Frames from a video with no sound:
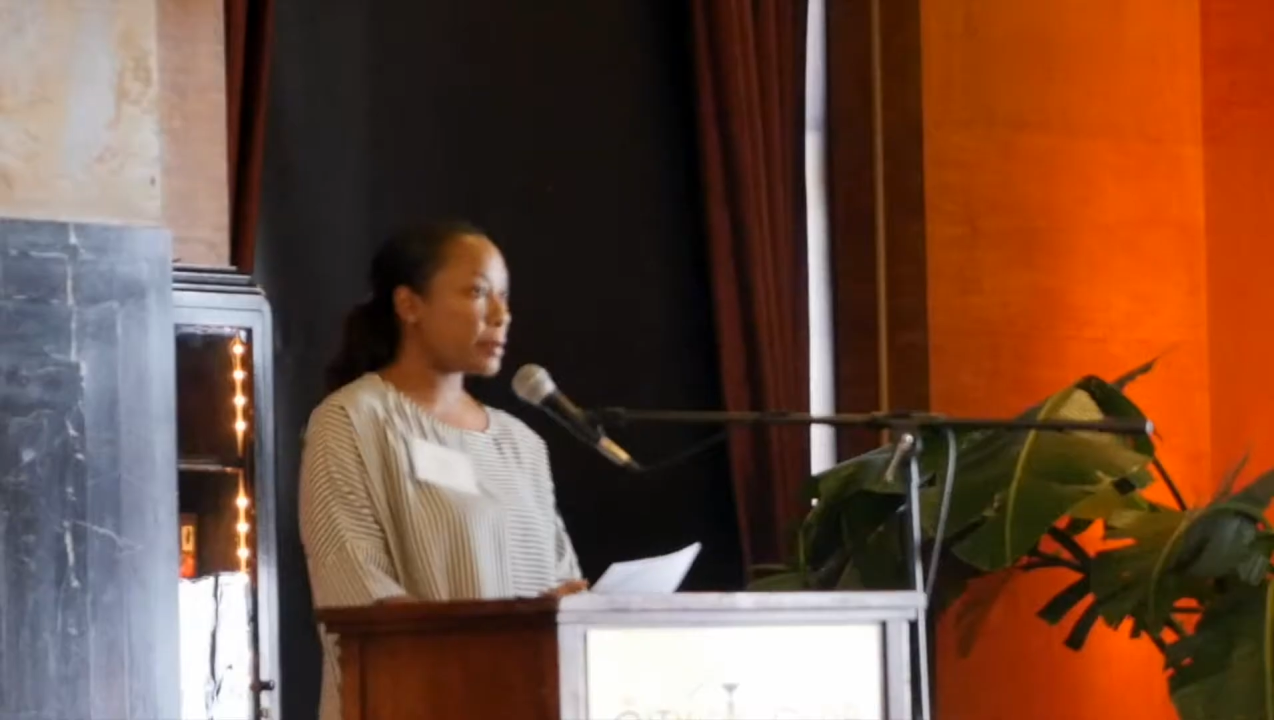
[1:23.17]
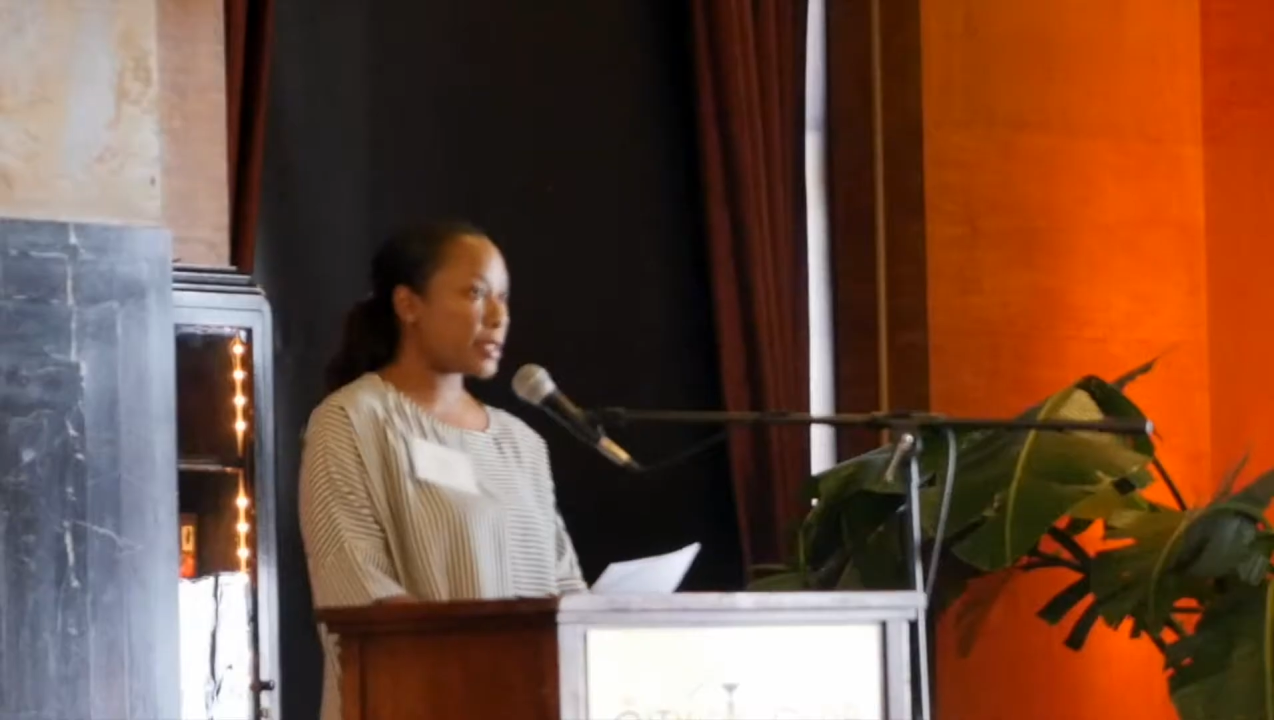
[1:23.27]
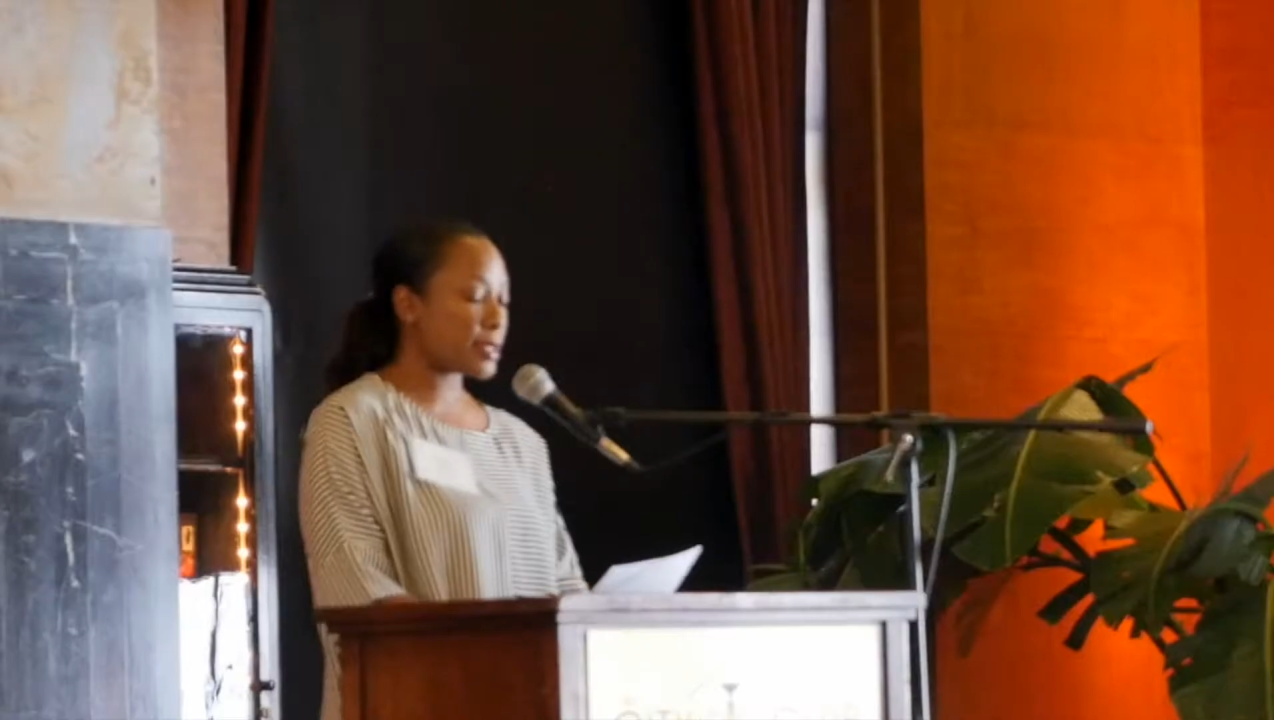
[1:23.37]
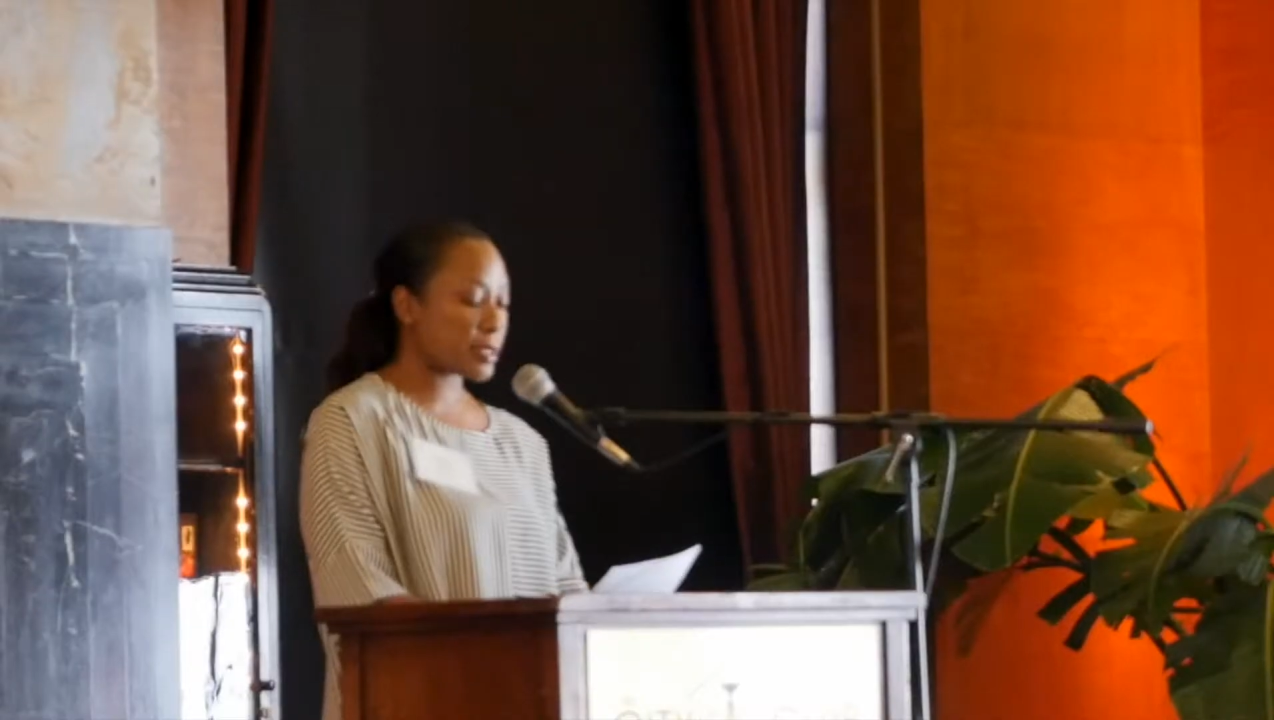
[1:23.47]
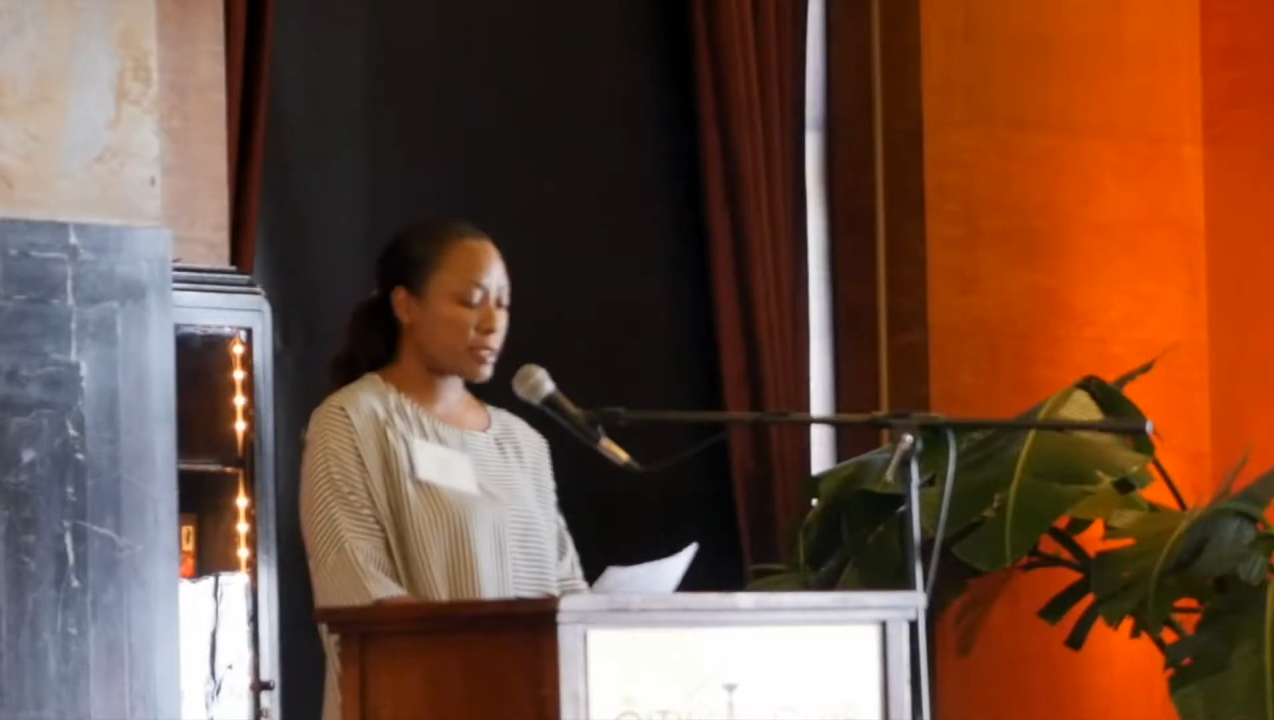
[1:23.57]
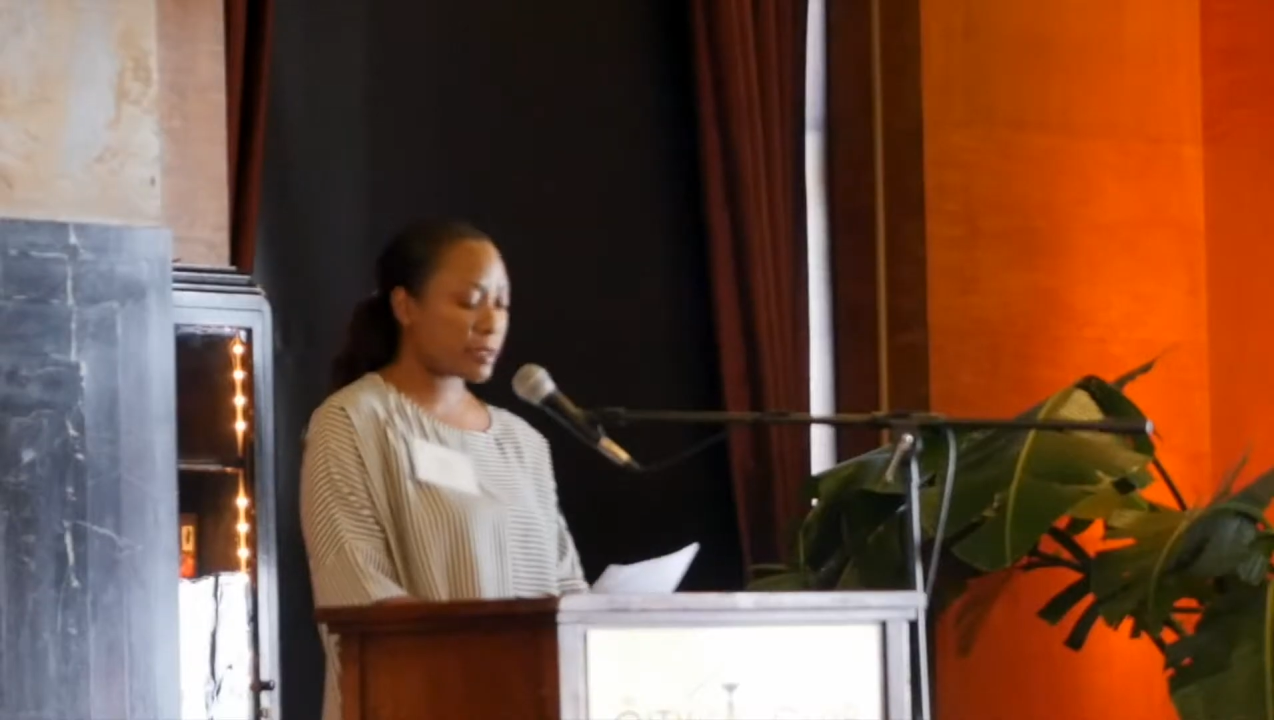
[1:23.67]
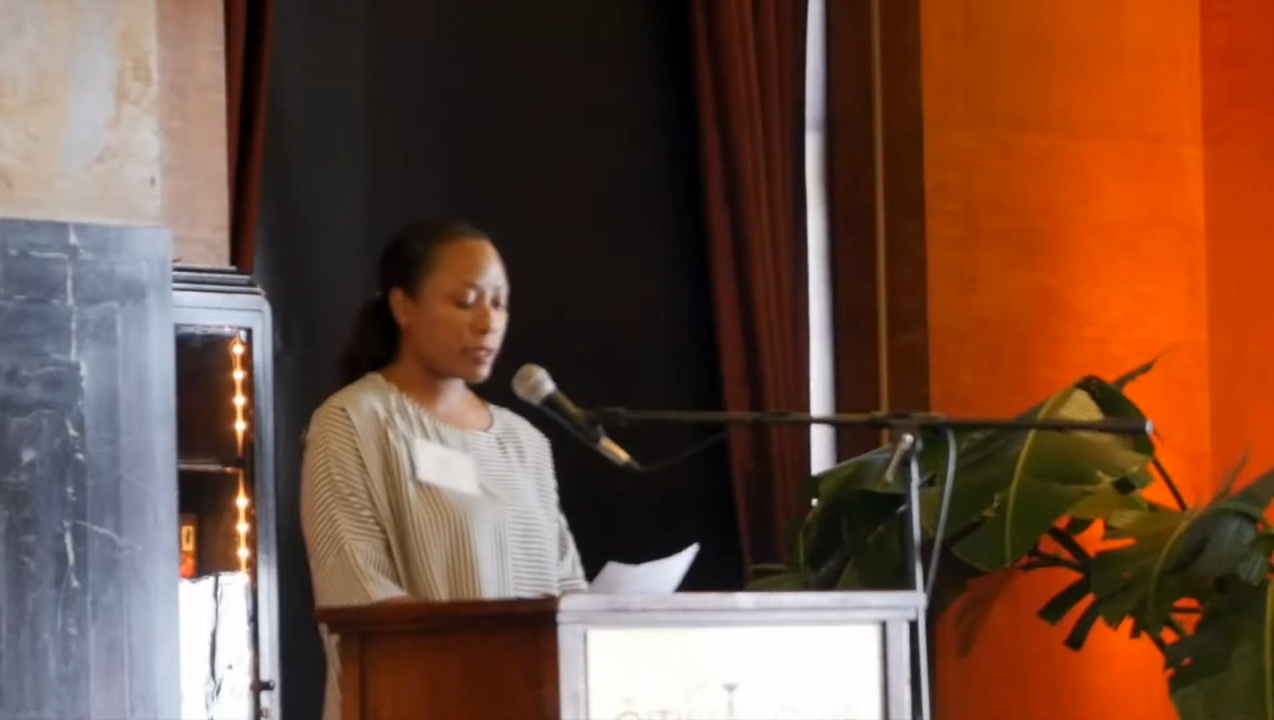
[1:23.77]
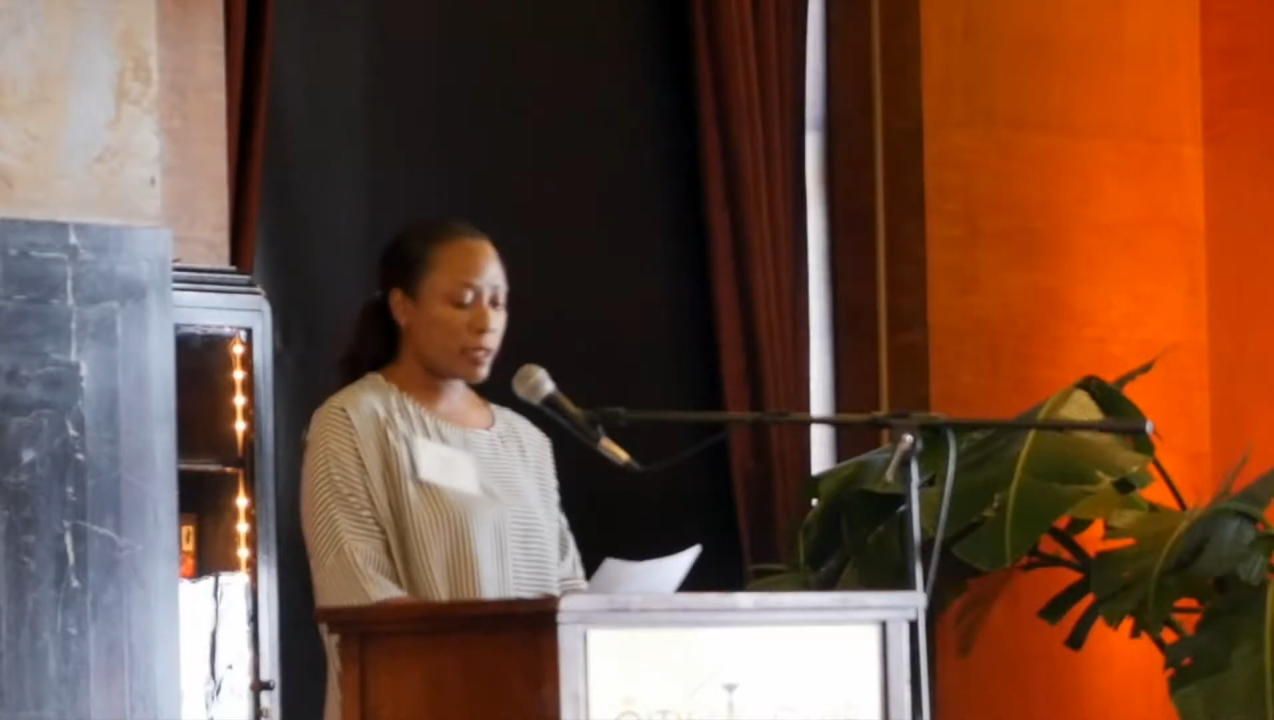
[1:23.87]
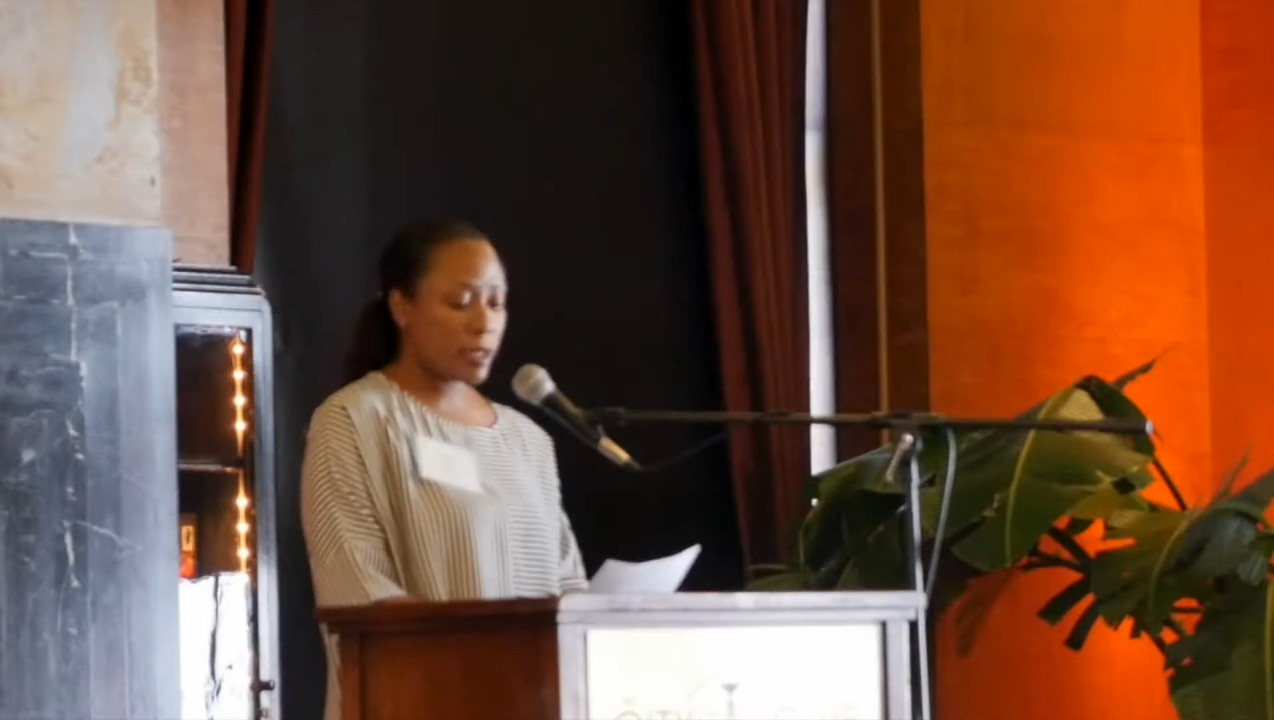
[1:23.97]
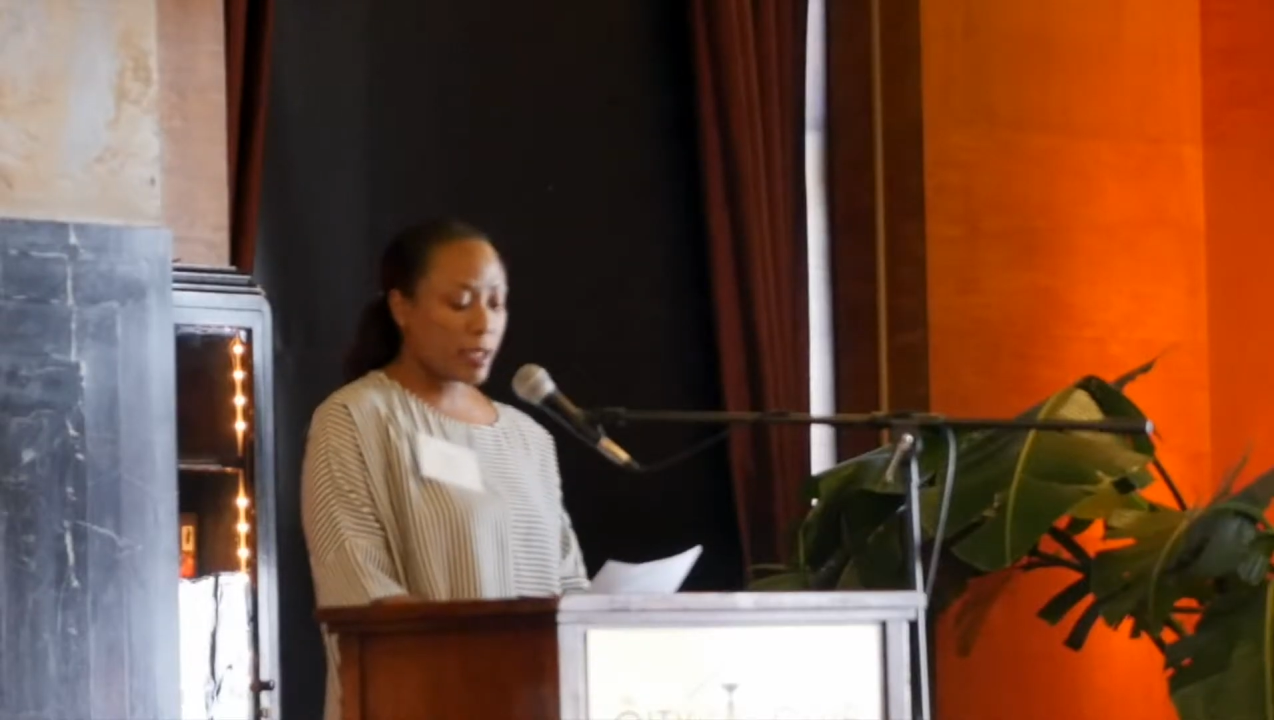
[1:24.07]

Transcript: the peninsula,